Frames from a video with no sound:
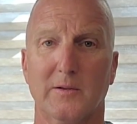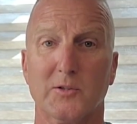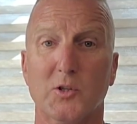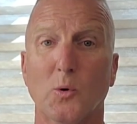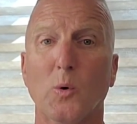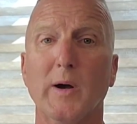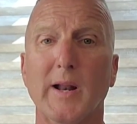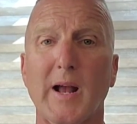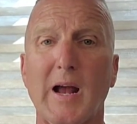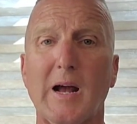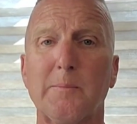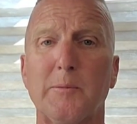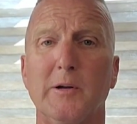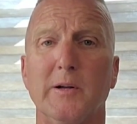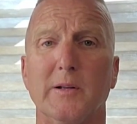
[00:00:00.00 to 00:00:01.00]
So what
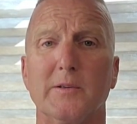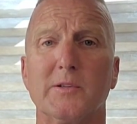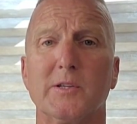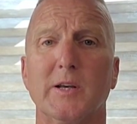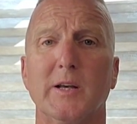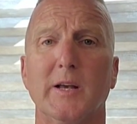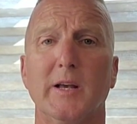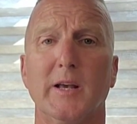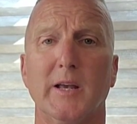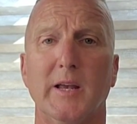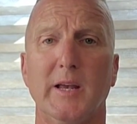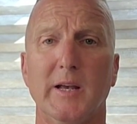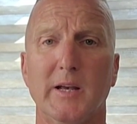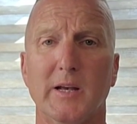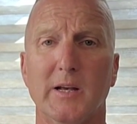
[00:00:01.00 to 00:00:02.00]
happens
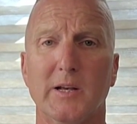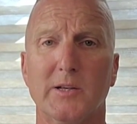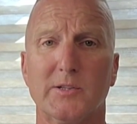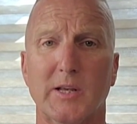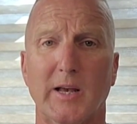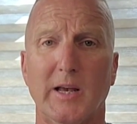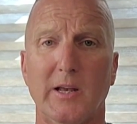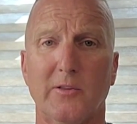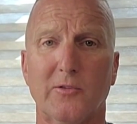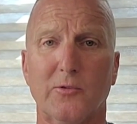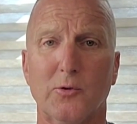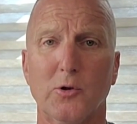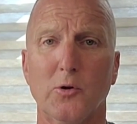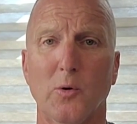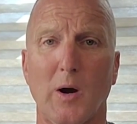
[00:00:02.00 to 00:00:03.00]
is a
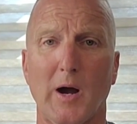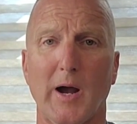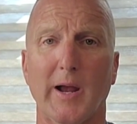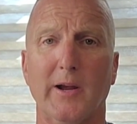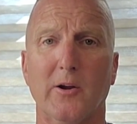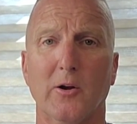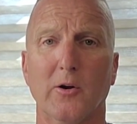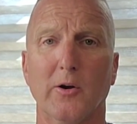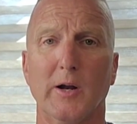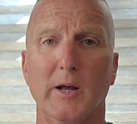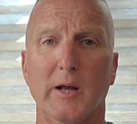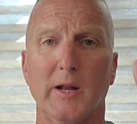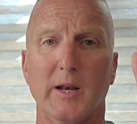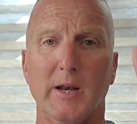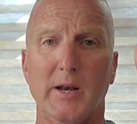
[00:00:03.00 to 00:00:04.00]
thru-hiker
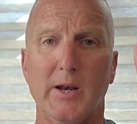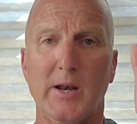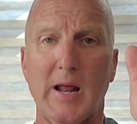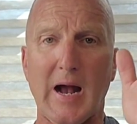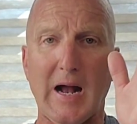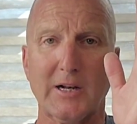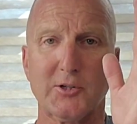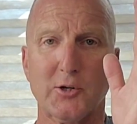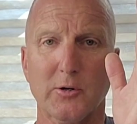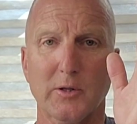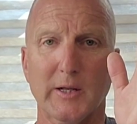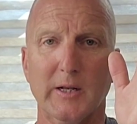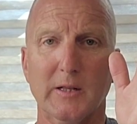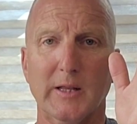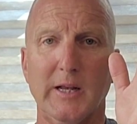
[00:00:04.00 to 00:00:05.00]

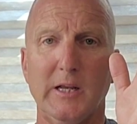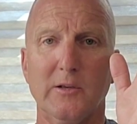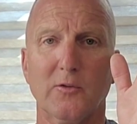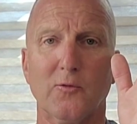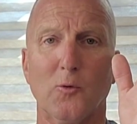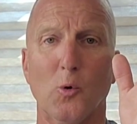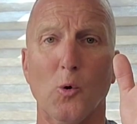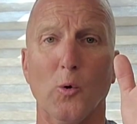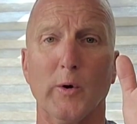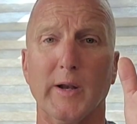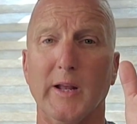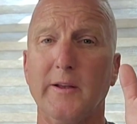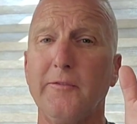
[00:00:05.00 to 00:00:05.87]
naturally leans forward.